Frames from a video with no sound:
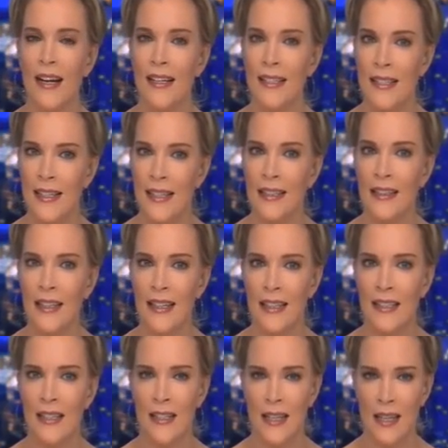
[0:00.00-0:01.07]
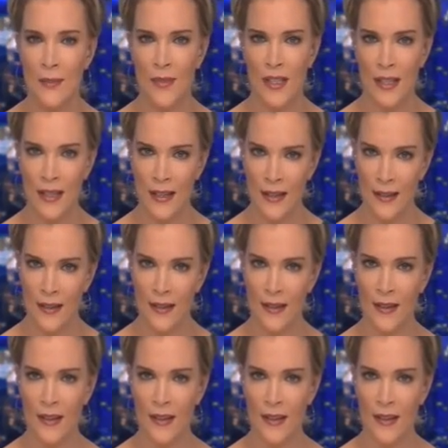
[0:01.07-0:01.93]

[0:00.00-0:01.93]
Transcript: I did leak to TMZ.